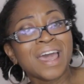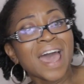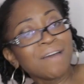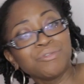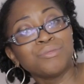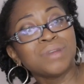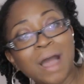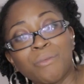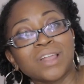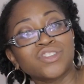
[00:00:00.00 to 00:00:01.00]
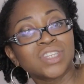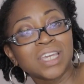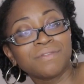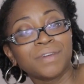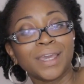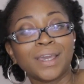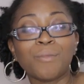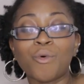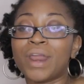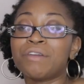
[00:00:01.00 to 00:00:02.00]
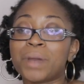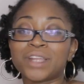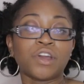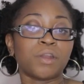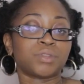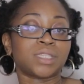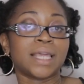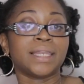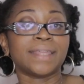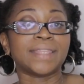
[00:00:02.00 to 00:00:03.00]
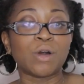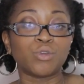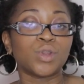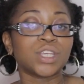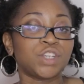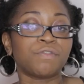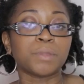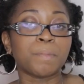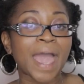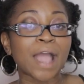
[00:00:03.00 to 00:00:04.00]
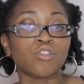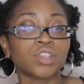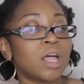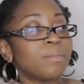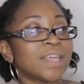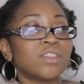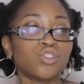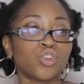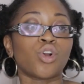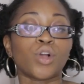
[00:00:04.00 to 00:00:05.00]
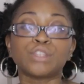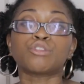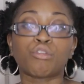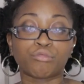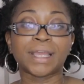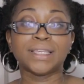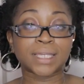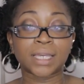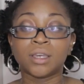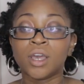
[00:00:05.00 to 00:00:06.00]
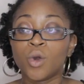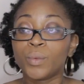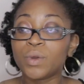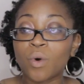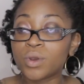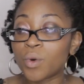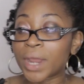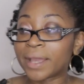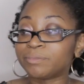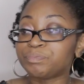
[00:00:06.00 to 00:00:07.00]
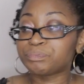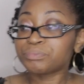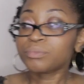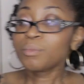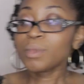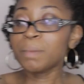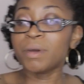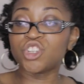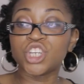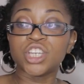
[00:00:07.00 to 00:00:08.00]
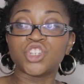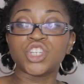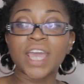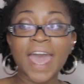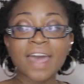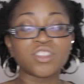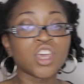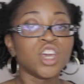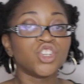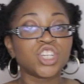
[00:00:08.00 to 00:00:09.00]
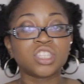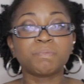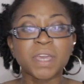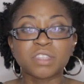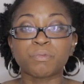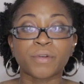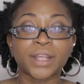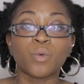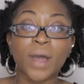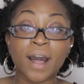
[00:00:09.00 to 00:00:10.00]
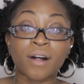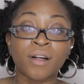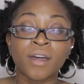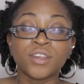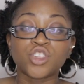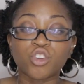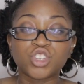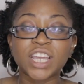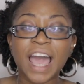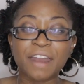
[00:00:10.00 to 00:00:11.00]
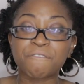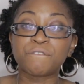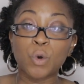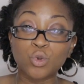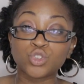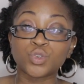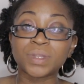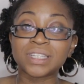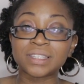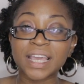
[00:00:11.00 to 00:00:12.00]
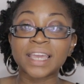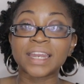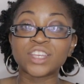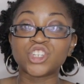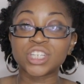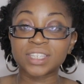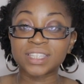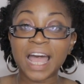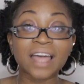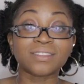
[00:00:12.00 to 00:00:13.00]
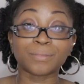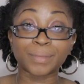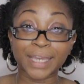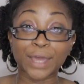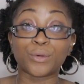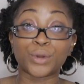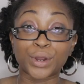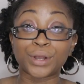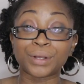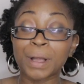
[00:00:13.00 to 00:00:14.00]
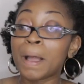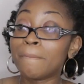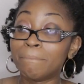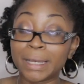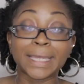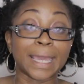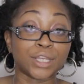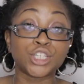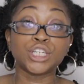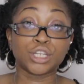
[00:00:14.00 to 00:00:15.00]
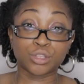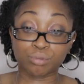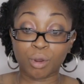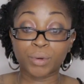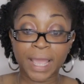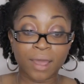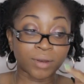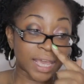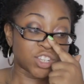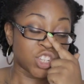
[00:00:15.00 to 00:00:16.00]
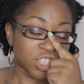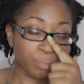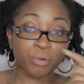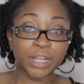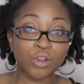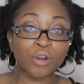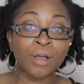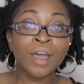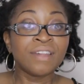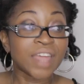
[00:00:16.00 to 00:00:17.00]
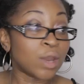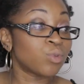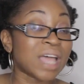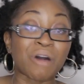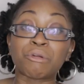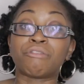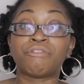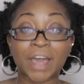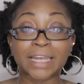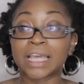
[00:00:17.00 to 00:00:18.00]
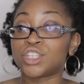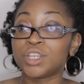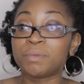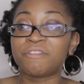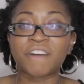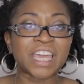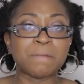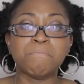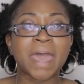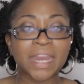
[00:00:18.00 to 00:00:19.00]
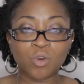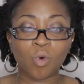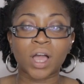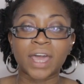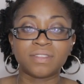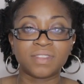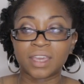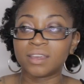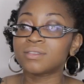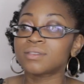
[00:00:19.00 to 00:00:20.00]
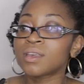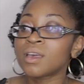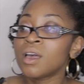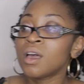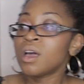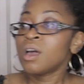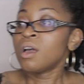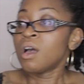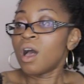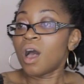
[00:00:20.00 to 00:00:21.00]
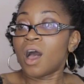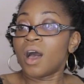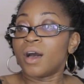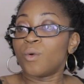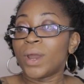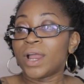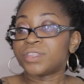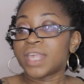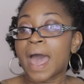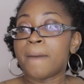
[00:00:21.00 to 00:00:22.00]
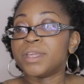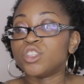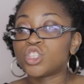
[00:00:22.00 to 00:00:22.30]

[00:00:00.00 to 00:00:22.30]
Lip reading: Have you not watched TV? Come on, everybody trying to pretend like they don't know that she's from the Bad Girls Club. Like, this girl is crazy. We all know that. But she speaks pretty well. So she kind of fools you into thinking that she's not some ghetto girl, but yeah, she can throw down. Like, she's a pretty girl that knows how to fight. Like, she'd be fighting men and all kind of things. What else happened?